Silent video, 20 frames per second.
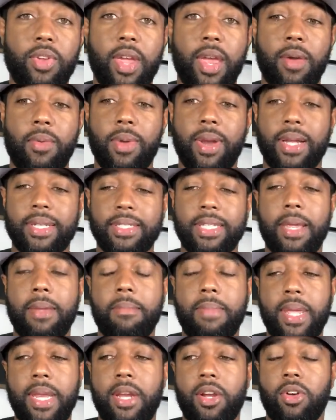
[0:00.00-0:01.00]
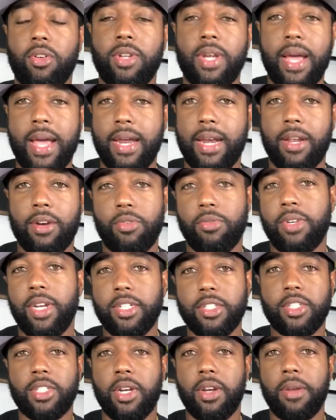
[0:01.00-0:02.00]
And when I say meeting online, I don't
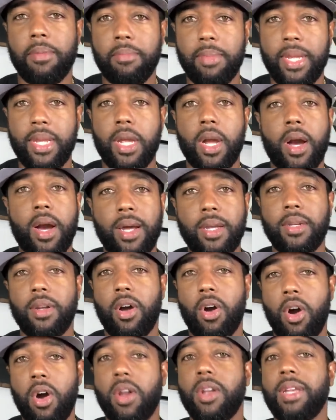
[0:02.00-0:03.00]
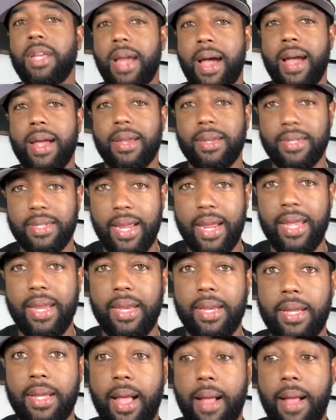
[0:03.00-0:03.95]
necessarily mean un- online dating,